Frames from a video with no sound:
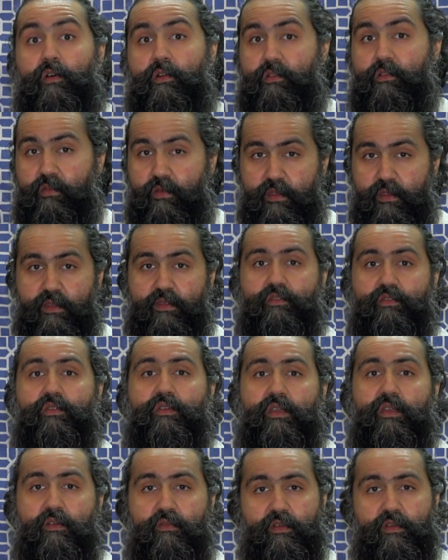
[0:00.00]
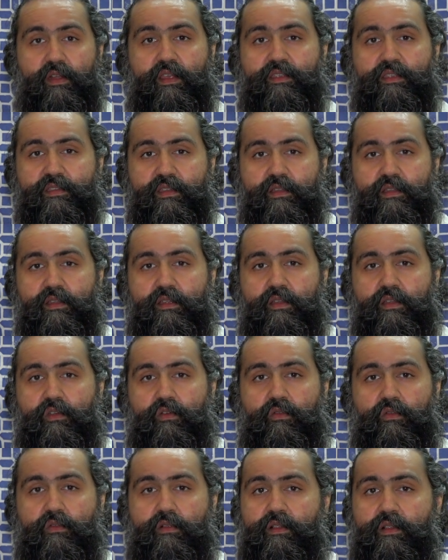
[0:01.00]
also it's a story of a teacher
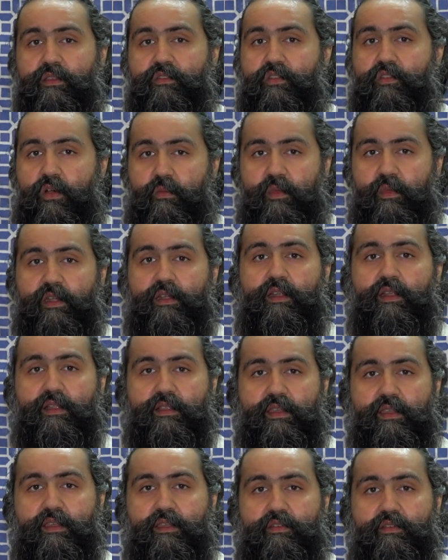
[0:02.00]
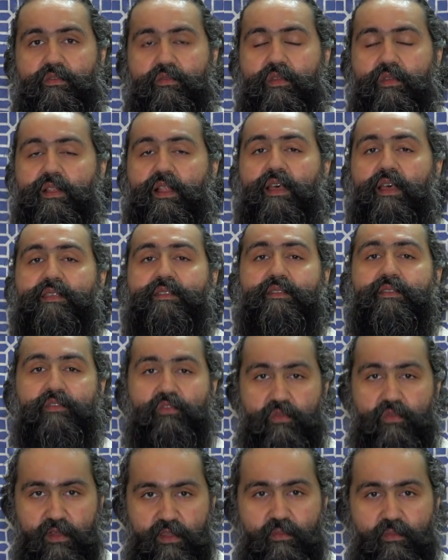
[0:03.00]
who will stop at nothing to realize the
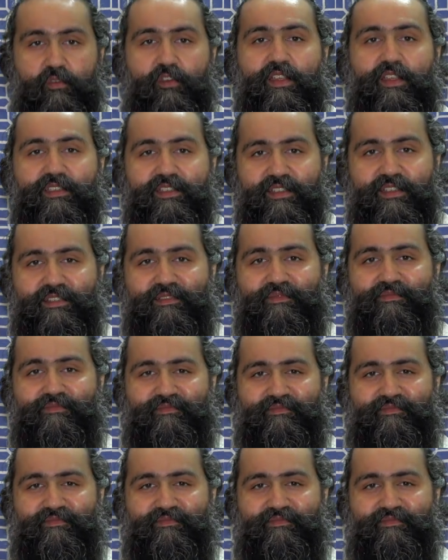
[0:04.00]
student's potential.